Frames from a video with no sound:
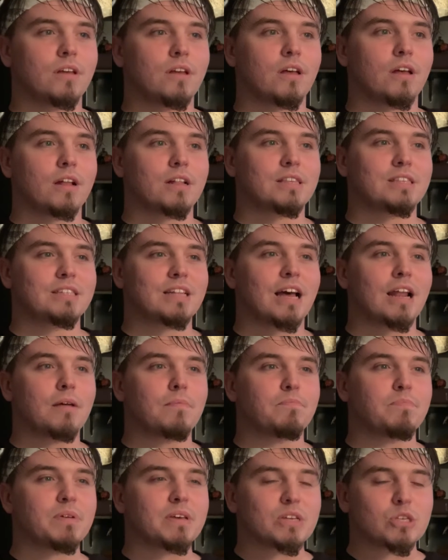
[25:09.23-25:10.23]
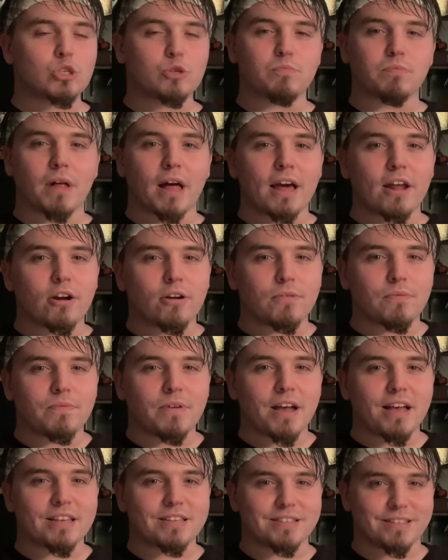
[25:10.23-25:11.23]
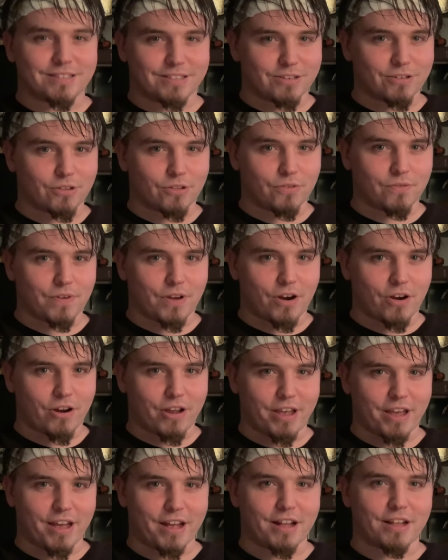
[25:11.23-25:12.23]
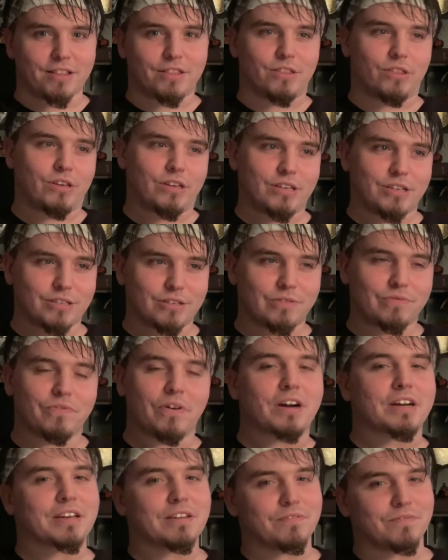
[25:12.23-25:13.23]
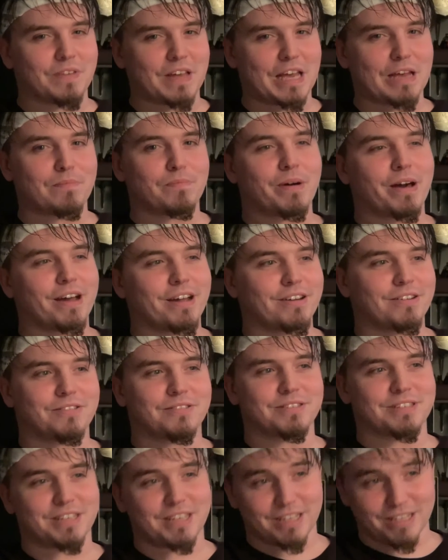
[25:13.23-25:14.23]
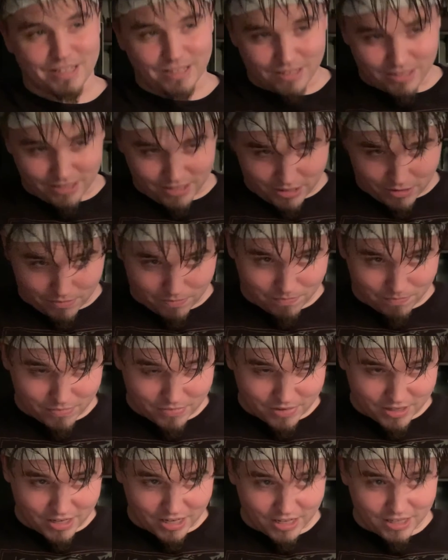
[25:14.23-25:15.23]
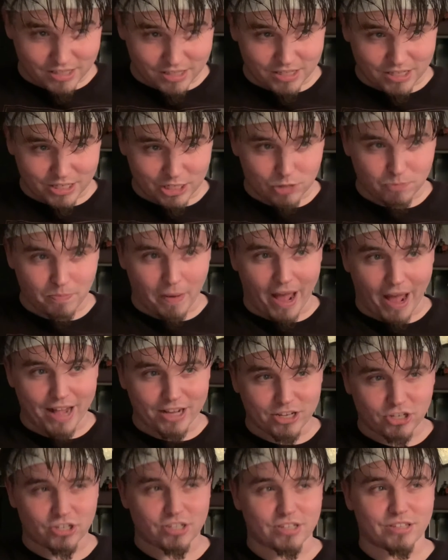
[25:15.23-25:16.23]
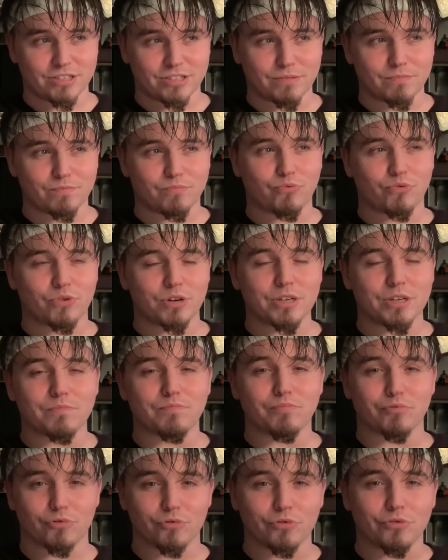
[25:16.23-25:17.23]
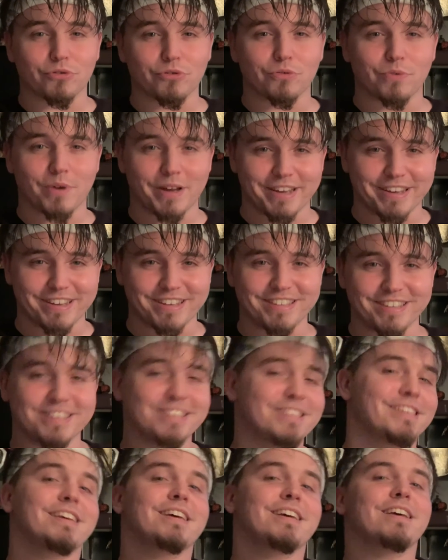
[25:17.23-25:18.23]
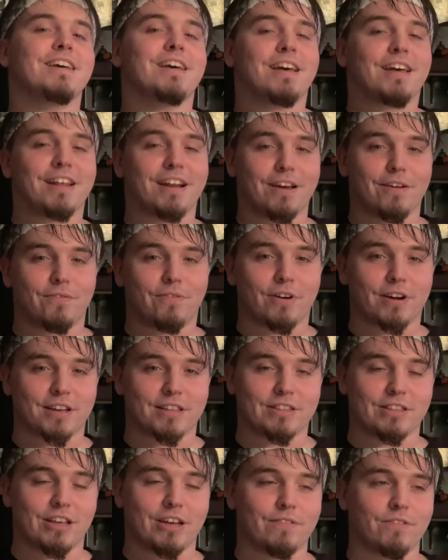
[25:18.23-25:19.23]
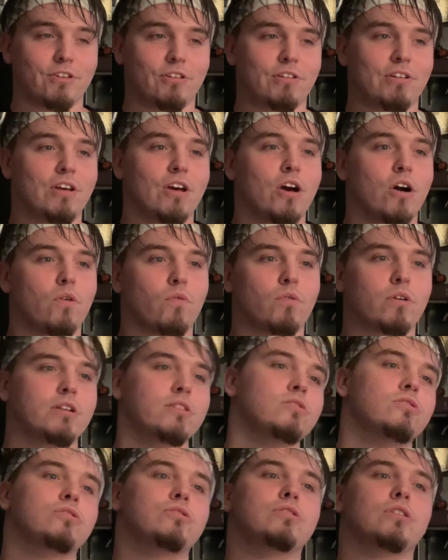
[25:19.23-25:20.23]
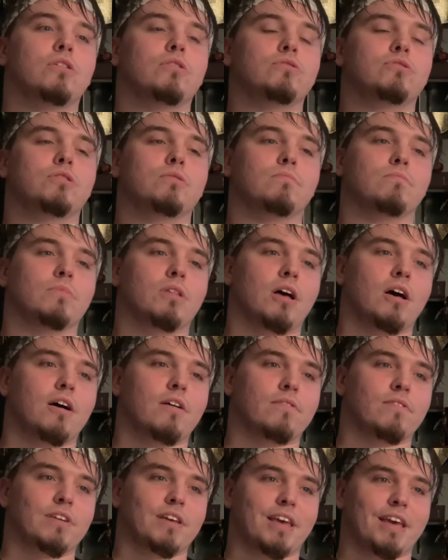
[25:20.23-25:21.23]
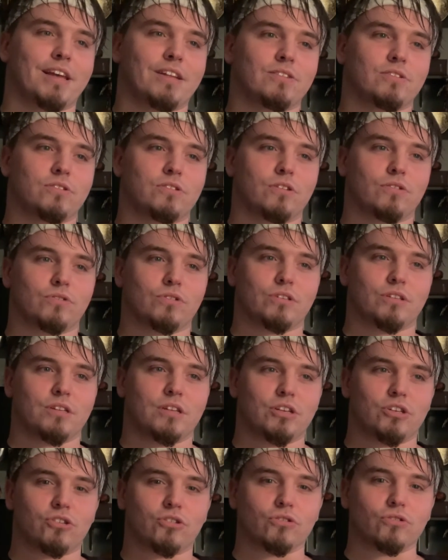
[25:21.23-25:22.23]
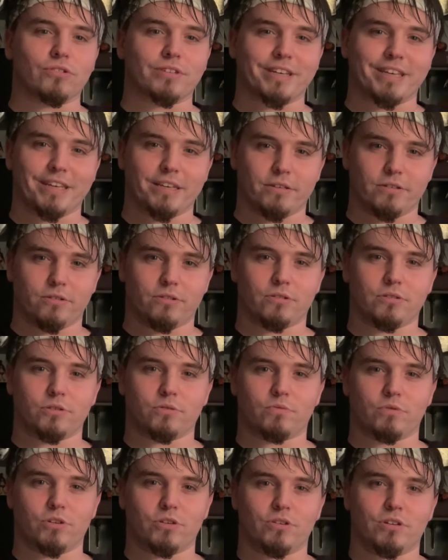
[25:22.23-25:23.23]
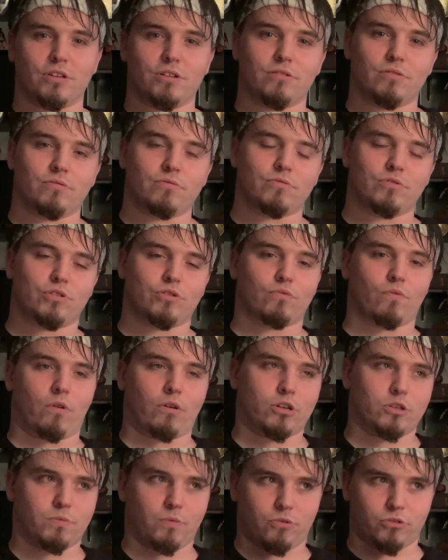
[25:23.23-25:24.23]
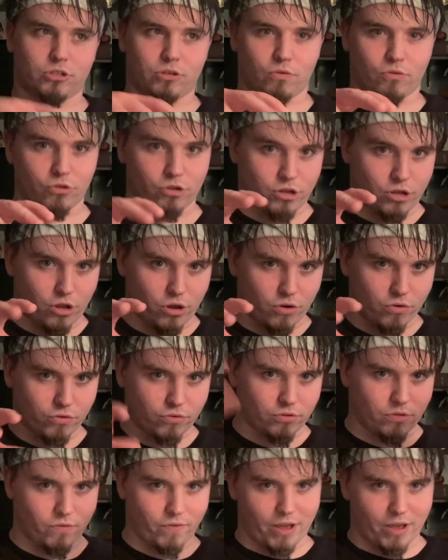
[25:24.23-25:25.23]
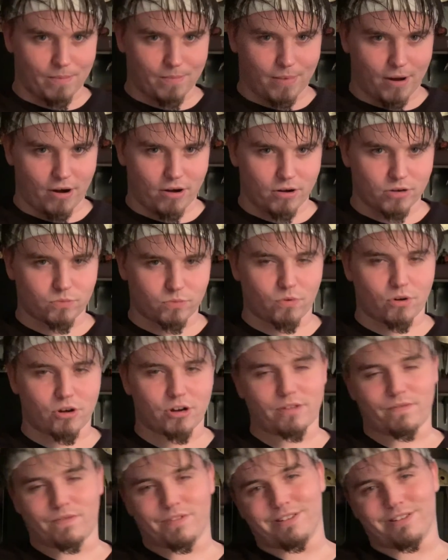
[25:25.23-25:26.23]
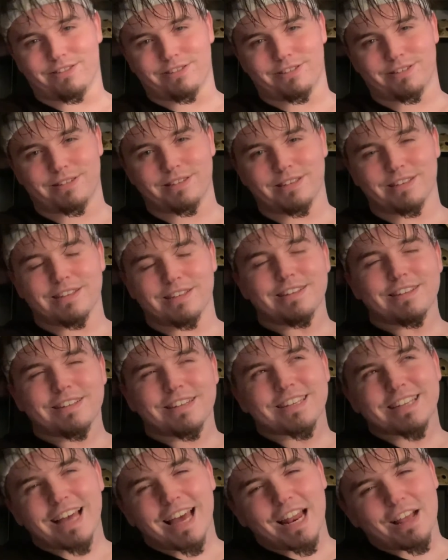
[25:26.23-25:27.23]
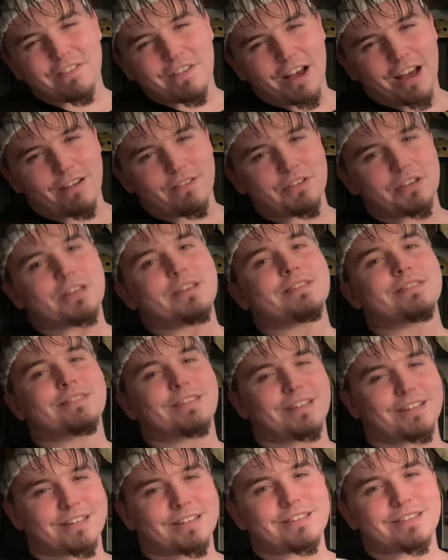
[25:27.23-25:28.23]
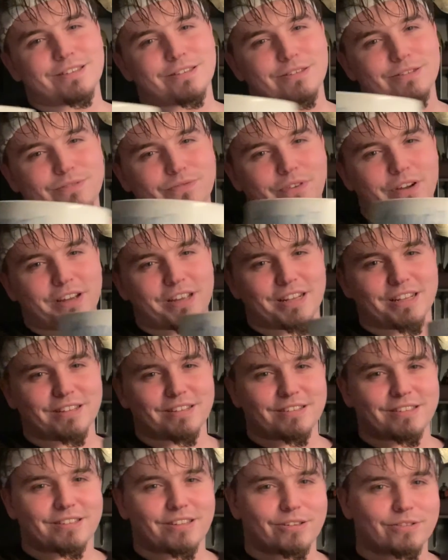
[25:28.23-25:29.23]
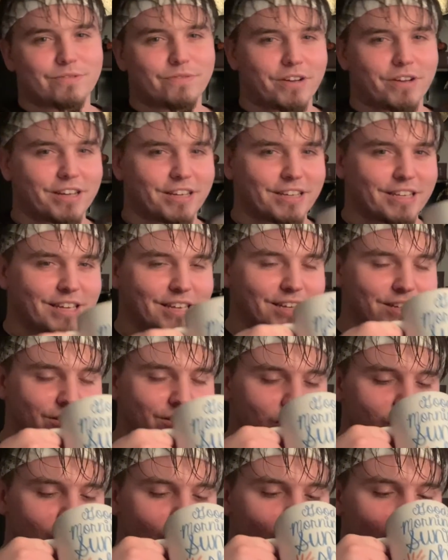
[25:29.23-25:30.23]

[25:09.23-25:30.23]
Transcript: it's not a big splatter fest until the very end. These fucking vampires get dispatched in some pretty brutal ways, and I fucking love it. Wanted to show some love again to those initial kills where you weren't supposed to really know who the vampires were, even though it's kind of obvious that it's those fucking kids.